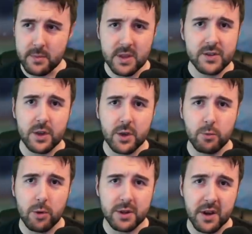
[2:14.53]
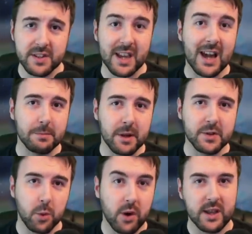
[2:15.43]
So you could roll the dice, add
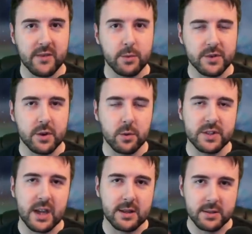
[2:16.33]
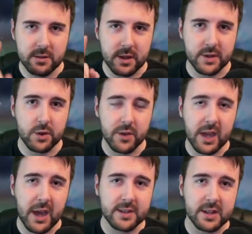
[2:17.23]
+1 if the result was 8. That is not the
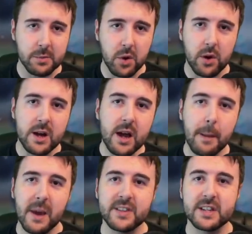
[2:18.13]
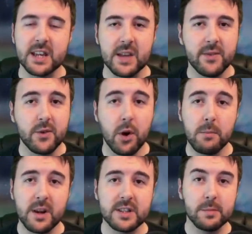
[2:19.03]
case anymore. Basically, if you've got
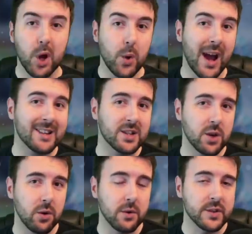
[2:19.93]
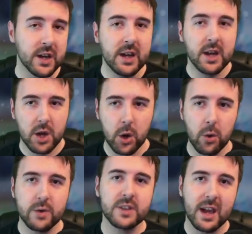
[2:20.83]
Mighty Blow and Claws,
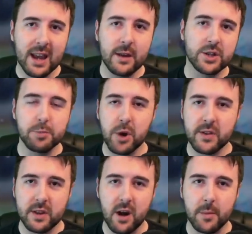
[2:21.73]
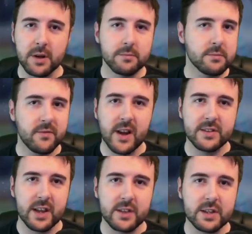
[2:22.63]
Claws allows you to break the armor.
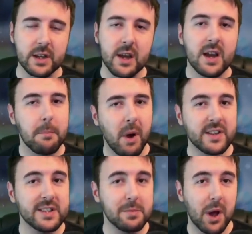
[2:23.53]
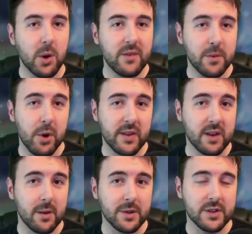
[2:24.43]
Fantastic. Mighty Blow, if you break the
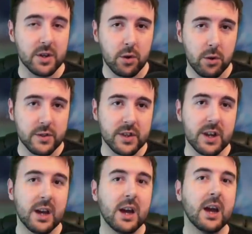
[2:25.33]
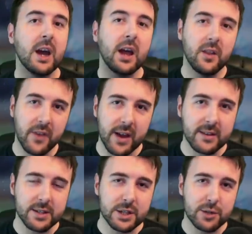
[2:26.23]
arm using Claws,
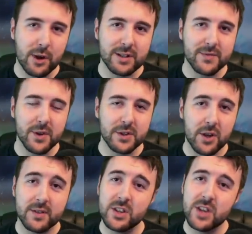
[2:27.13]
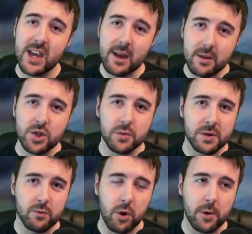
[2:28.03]
then transfers over to the injury
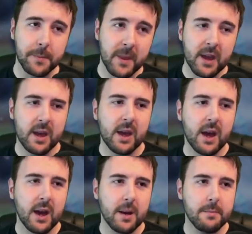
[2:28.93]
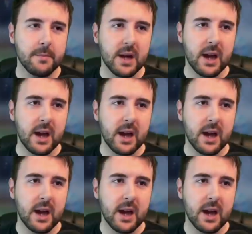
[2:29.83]
roll. And